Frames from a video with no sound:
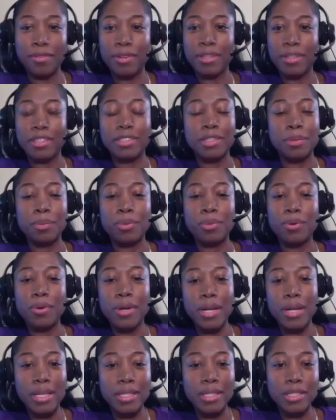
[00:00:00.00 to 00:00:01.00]
it's
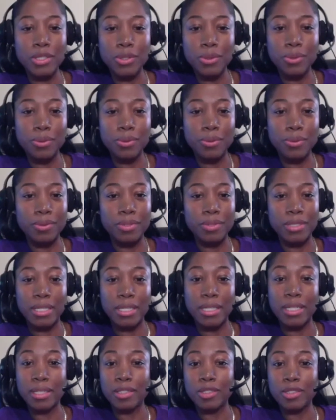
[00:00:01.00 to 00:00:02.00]
important to
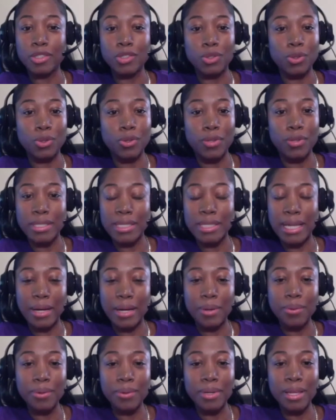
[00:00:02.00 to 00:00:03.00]
get the stories
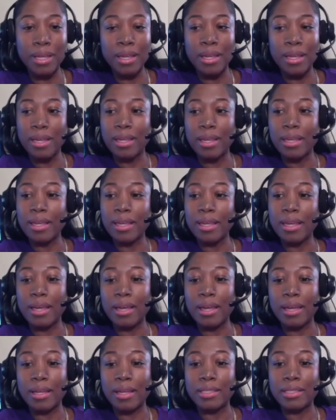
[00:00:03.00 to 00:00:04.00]
out
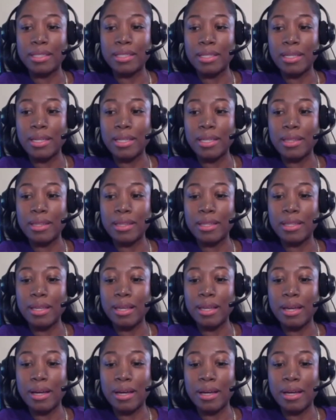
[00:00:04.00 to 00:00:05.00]
and to get
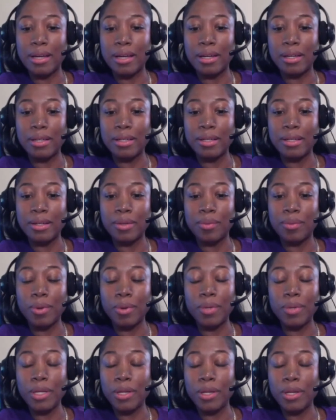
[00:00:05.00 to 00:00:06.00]
the what
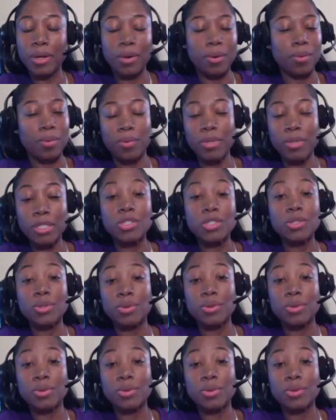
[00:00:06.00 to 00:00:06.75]
we know, what we do is